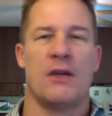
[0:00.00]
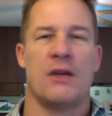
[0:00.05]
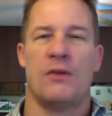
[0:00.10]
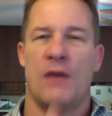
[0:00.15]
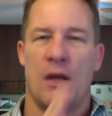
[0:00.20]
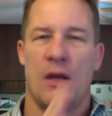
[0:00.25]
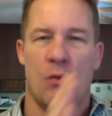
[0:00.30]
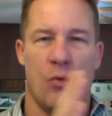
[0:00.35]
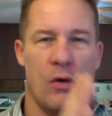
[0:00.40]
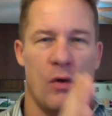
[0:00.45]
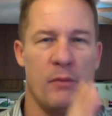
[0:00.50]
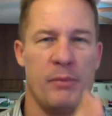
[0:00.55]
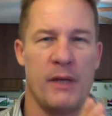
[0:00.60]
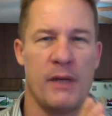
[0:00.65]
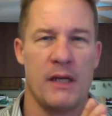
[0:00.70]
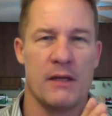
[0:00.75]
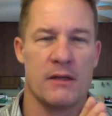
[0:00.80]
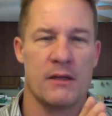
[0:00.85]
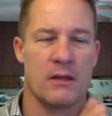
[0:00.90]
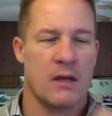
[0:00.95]
You take one
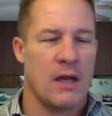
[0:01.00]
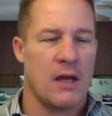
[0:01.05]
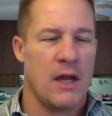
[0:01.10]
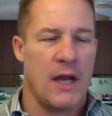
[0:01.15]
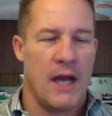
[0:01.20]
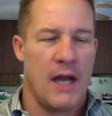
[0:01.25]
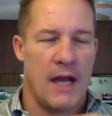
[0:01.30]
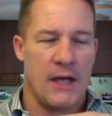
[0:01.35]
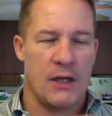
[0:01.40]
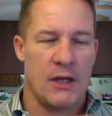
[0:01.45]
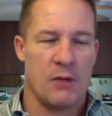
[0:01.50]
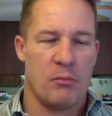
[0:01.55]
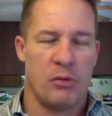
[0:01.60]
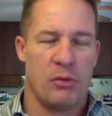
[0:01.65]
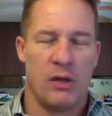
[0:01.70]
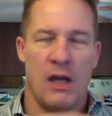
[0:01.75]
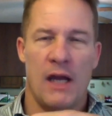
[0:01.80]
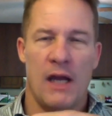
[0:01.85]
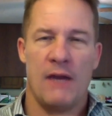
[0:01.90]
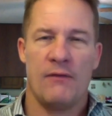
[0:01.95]
piece and you
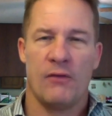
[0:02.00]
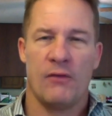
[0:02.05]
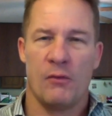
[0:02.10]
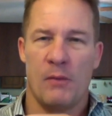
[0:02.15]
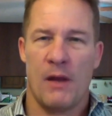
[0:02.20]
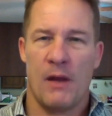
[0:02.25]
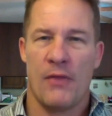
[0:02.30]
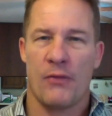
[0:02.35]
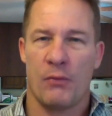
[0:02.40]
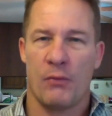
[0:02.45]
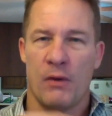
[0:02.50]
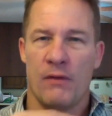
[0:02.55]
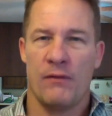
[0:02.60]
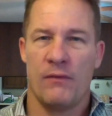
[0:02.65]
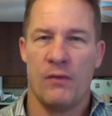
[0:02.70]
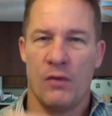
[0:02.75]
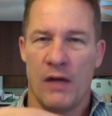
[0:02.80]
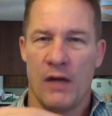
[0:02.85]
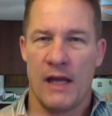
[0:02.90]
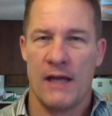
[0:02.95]
apply it for about 3 or
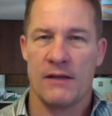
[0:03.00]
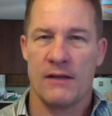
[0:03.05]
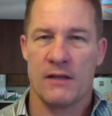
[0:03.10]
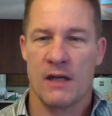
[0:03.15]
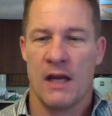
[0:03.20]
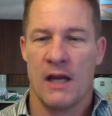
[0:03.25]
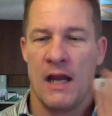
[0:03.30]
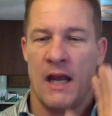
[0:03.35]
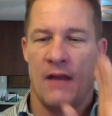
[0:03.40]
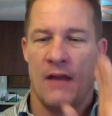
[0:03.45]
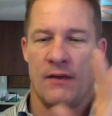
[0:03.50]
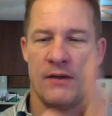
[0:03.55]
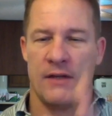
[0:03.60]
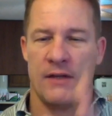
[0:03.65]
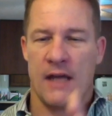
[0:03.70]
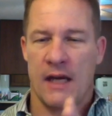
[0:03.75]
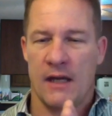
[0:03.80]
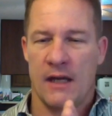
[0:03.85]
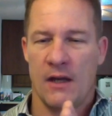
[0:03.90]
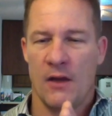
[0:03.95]
4 days, and you
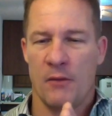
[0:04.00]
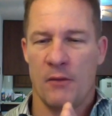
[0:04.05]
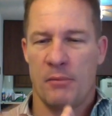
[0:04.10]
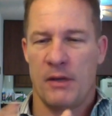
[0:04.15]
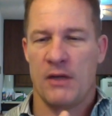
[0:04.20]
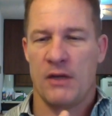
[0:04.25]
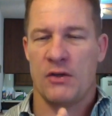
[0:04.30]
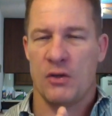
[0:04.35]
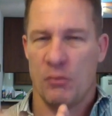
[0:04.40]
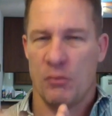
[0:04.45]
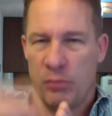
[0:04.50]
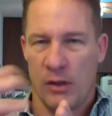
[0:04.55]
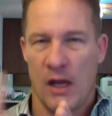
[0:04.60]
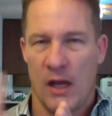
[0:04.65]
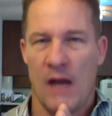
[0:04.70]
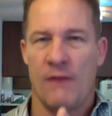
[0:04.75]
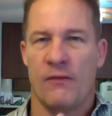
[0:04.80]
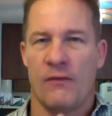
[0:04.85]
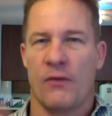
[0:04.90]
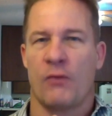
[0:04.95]
take another piece and you
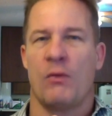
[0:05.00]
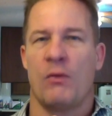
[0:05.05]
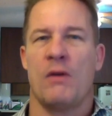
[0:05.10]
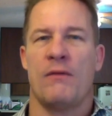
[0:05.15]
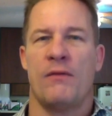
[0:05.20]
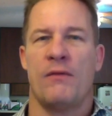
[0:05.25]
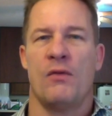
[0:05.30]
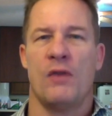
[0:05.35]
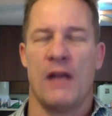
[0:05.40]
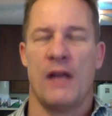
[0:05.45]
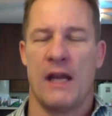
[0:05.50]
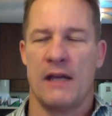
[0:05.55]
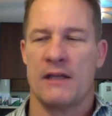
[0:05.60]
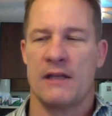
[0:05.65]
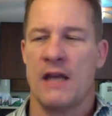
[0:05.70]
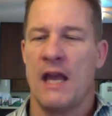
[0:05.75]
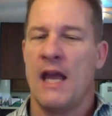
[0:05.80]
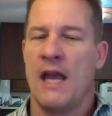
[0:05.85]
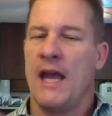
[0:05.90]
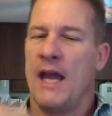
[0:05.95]
apply it for 3 or 4 days,
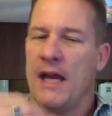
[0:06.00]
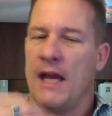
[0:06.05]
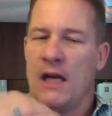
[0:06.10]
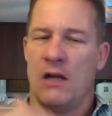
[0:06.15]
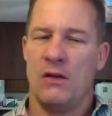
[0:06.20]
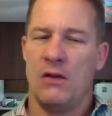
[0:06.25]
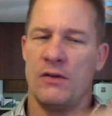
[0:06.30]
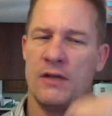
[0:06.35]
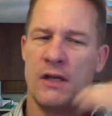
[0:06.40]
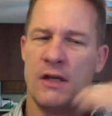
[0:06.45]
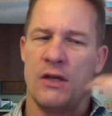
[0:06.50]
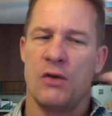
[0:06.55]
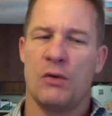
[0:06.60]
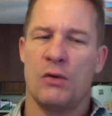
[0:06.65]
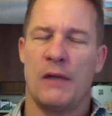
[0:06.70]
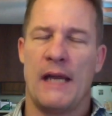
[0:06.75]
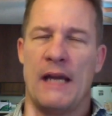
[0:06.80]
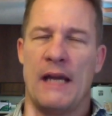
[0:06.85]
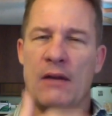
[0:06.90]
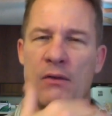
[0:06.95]
and all of a sudden you
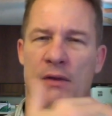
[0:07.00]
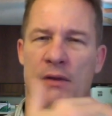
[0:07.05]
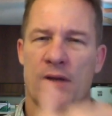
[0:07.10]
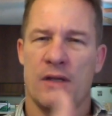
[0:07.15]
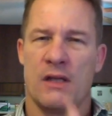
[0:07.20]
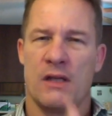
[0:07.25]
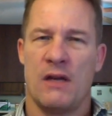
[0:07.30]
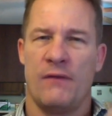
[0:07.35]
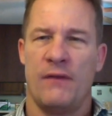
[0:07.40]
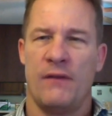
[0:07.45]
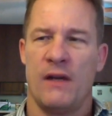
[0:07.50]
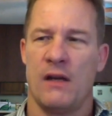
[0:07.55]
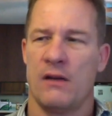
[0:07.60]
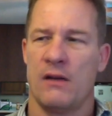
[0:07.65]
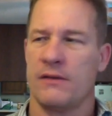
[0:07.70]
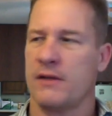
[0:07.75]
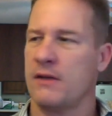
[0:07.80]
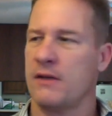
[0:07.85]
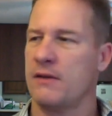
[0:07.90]
layer this stuff in, and all of a sudden it's